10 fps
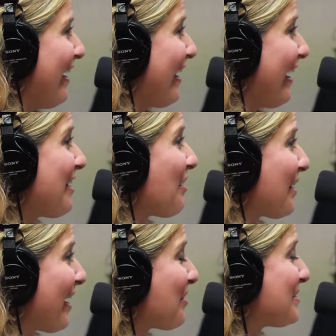And again, on
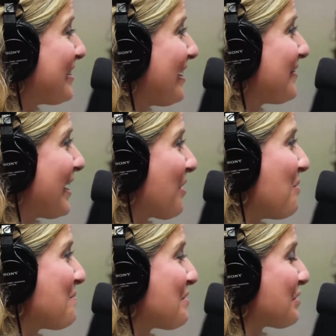the other side of that
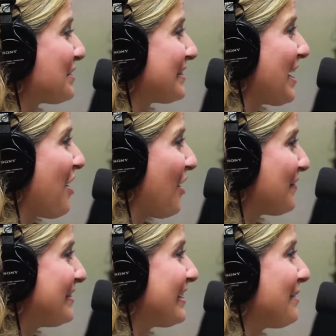home purchase, I
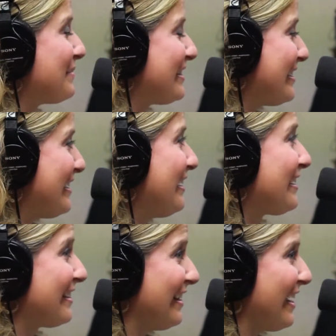oftentimes see
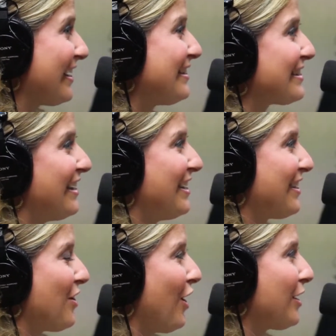clients
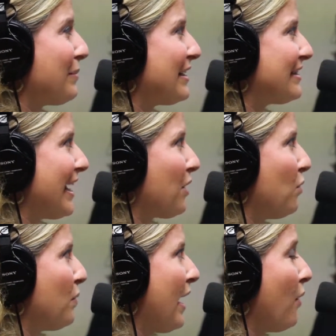calling me and saying,
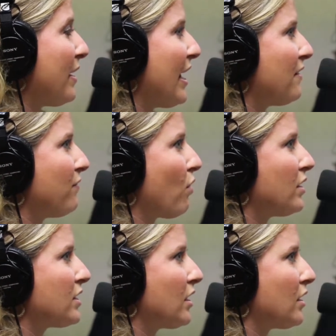well, now we can't
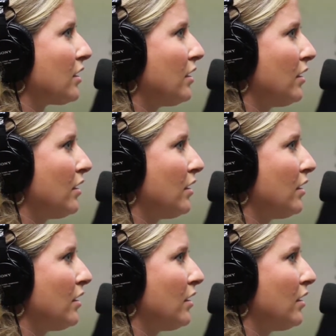afford to